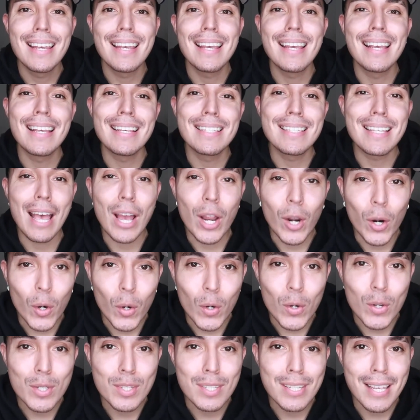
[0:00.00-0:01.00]
is that
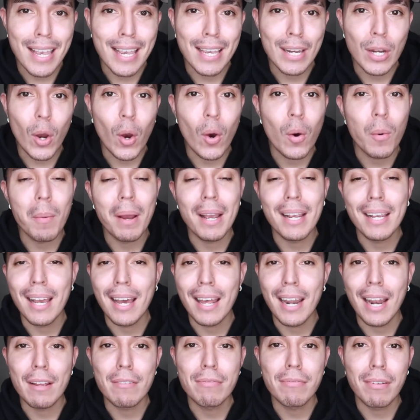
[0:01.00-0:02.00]
her saying, oh my
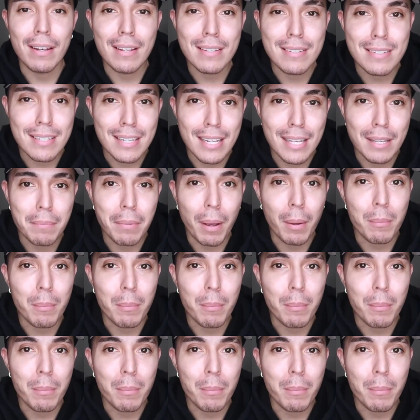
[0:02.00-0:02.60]
God, I fell asleep.